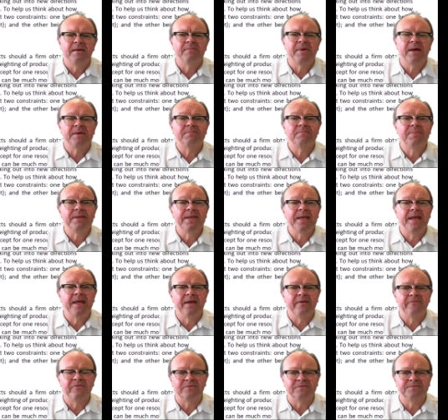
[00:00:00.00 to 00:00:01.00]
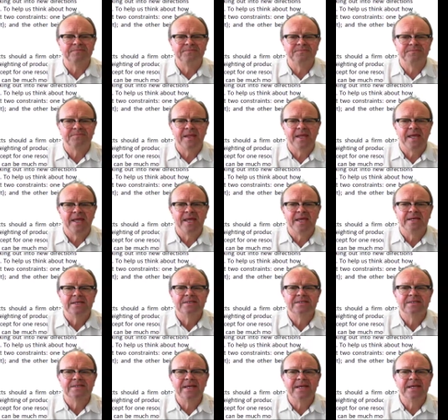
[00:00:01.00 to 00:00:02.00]
But be careful.
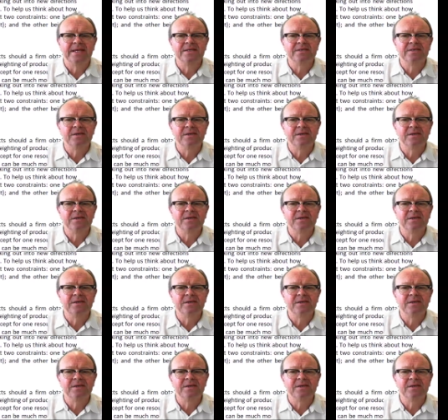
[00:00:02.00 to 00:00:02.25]
Seeking